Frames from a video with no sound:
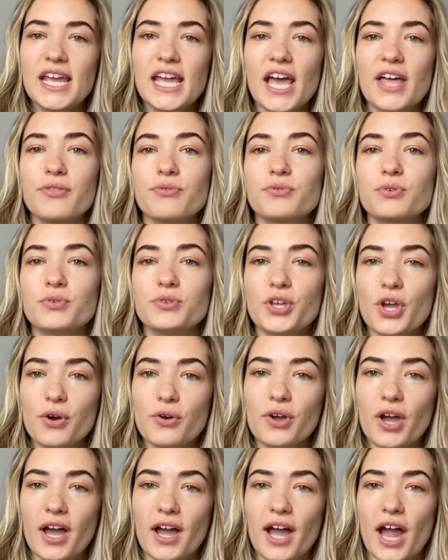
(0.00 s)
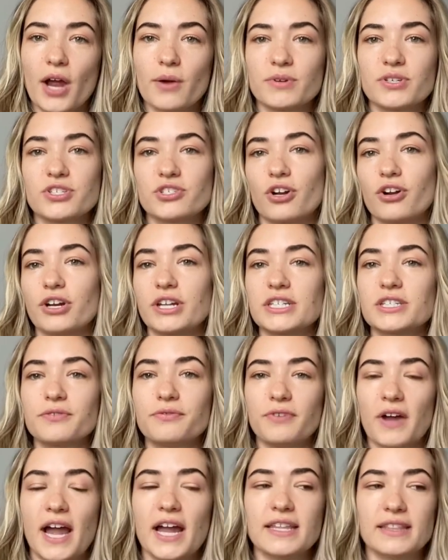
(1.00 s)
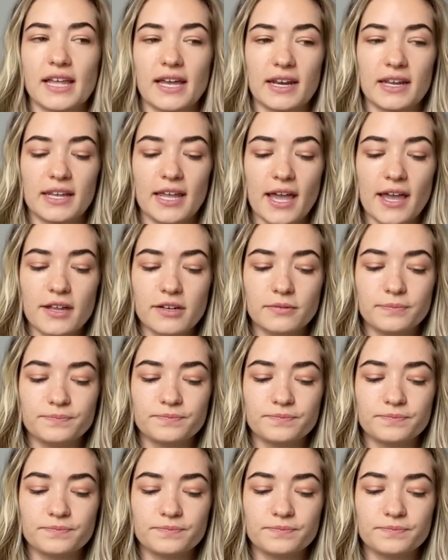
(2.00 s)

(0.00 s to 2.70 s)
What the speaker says: And through yoga, I was starting to find that again.